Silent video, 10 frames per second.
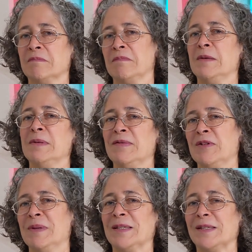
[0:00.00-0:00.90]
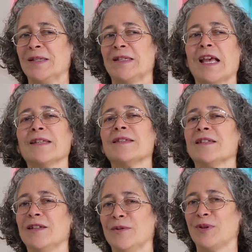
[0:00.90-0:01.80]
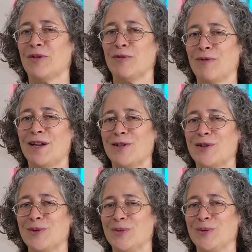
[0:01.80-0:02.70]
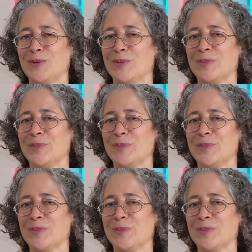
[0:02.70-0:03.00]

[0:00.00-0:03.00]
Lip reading: maybe even a bit sassy with gratitude.